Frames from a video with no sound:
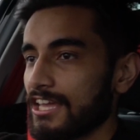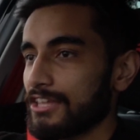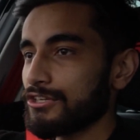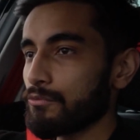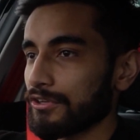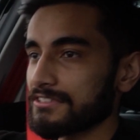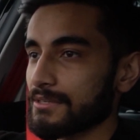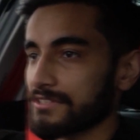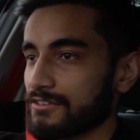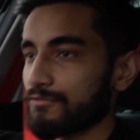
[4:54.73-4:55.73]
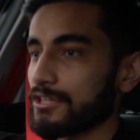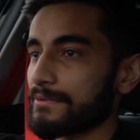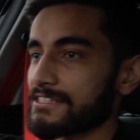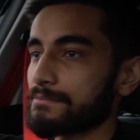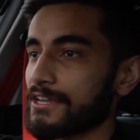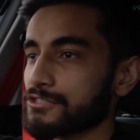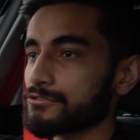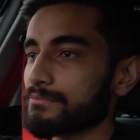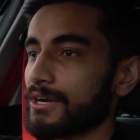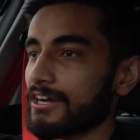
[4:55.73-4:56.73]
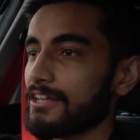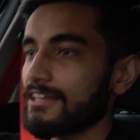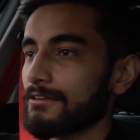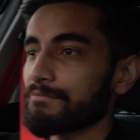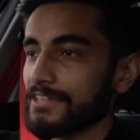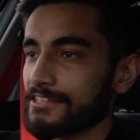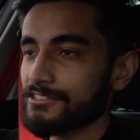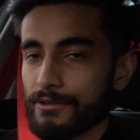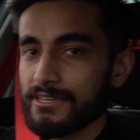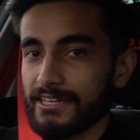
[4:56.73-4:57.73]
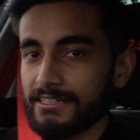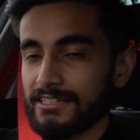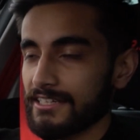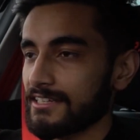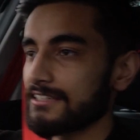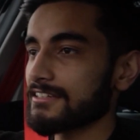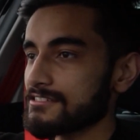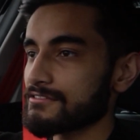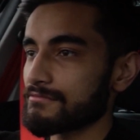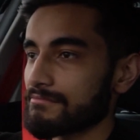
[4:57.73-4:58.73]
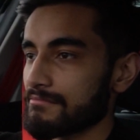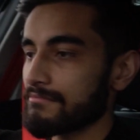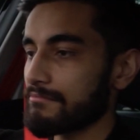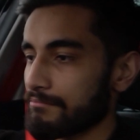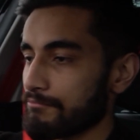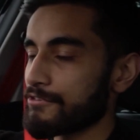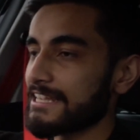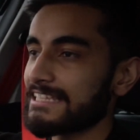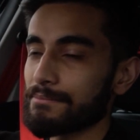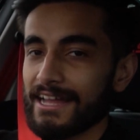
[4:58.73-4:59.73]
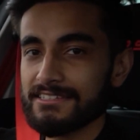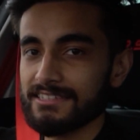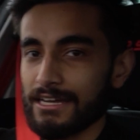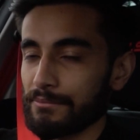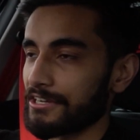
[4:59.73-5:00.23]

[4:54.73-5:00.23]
you want something to feel a bit special, but it's okay. It doesn't really matter that